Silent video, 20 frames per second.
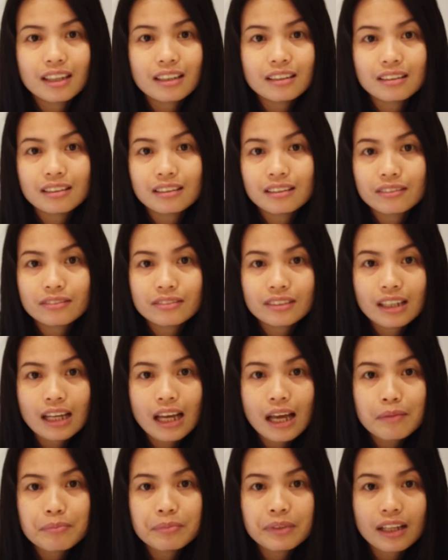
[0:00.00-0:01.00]
they lived a
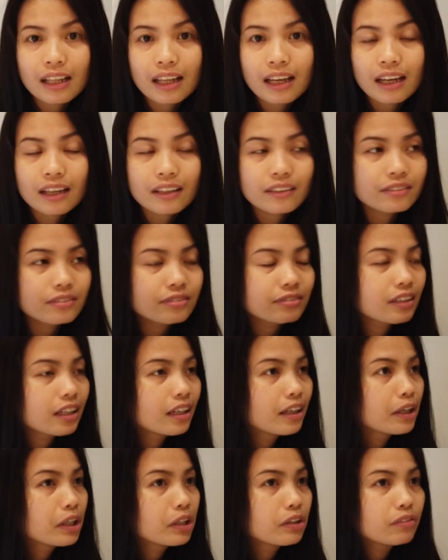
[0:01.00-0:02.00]
happy life.
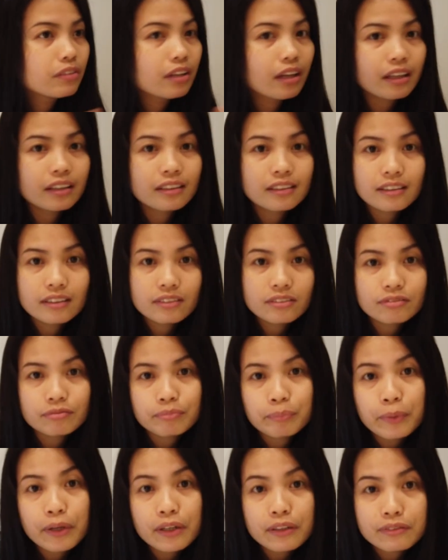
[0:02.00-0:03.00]
They
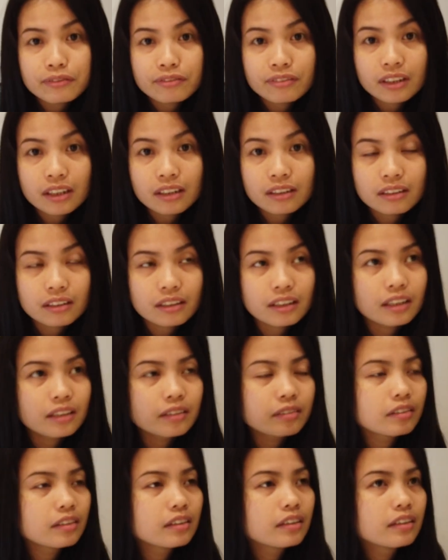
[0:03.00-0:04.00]
lived
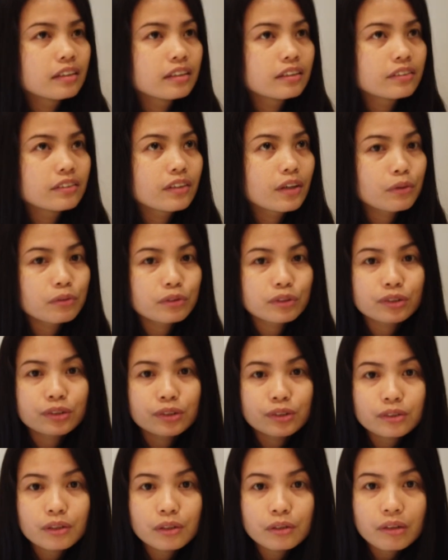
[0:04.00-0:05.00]
perfectly. They were
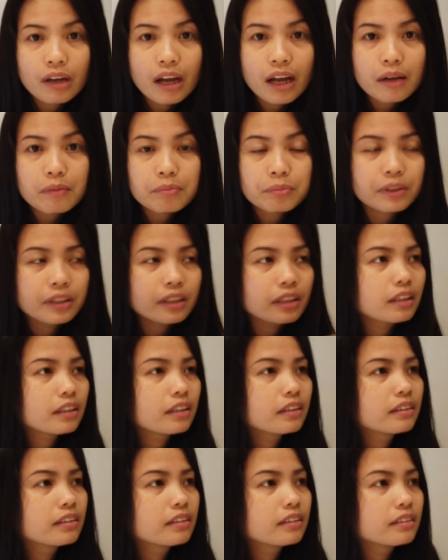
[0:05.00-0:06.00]
so
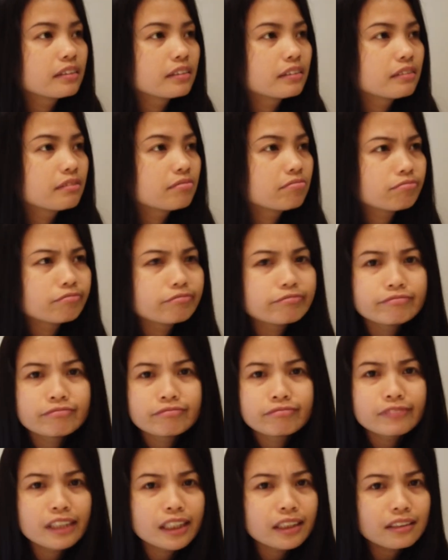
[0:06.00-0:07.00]
happy.
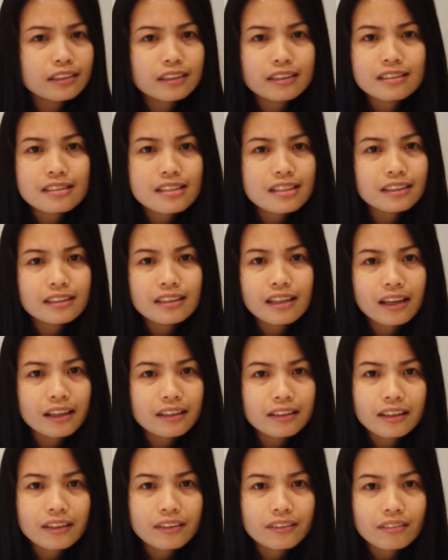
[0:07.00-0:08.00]
They didn't need
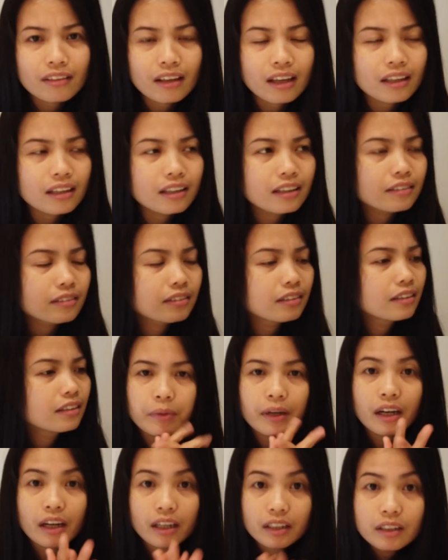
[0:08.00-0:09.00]
anything.
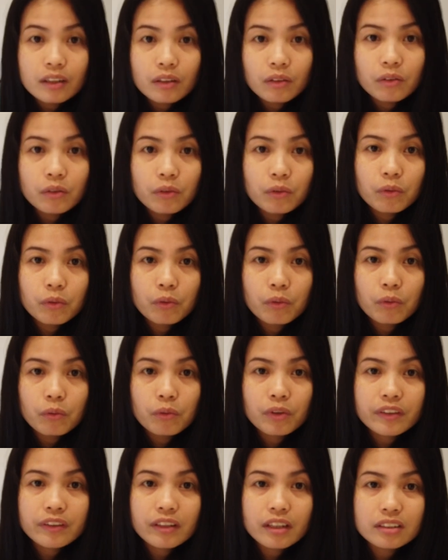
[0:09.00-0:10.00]
But
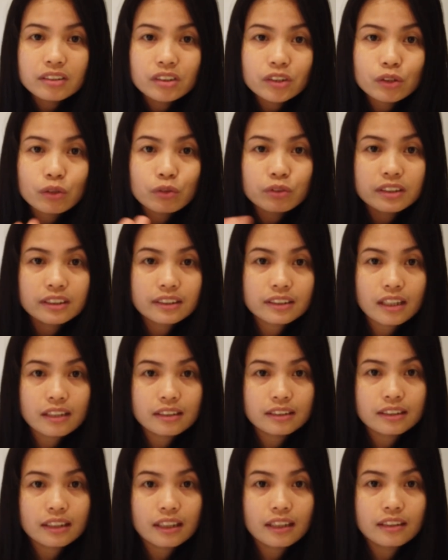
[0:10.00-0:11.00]
when they chose
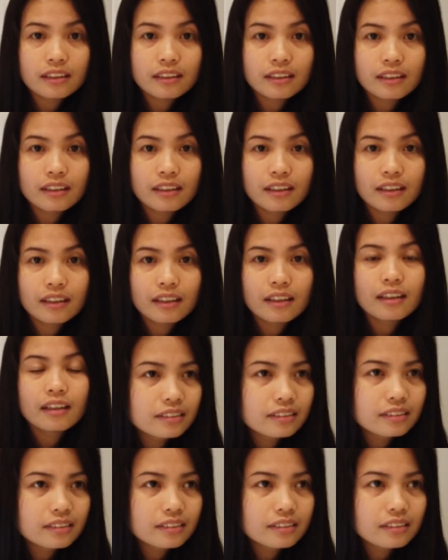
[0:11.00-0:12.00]
Satan,
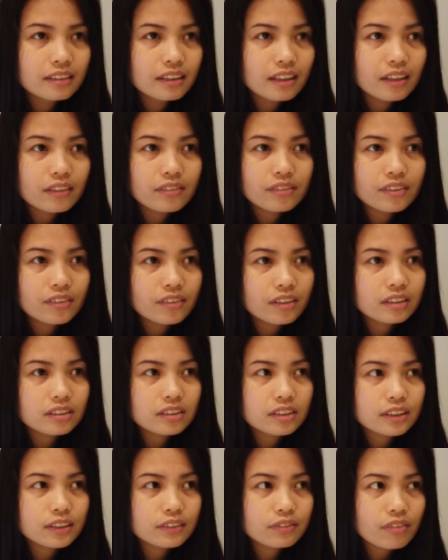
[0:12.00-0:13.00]

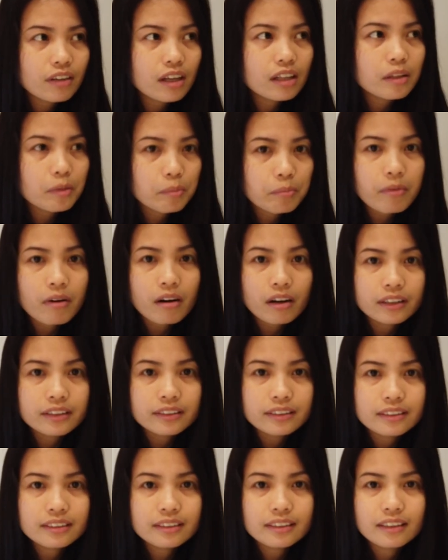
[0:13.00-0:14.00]
everything just fell
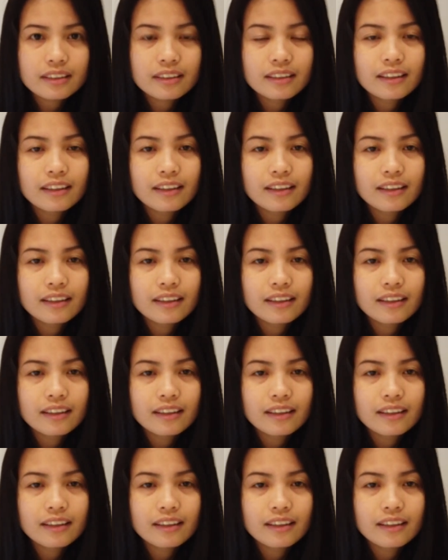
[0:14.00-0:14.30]
apart.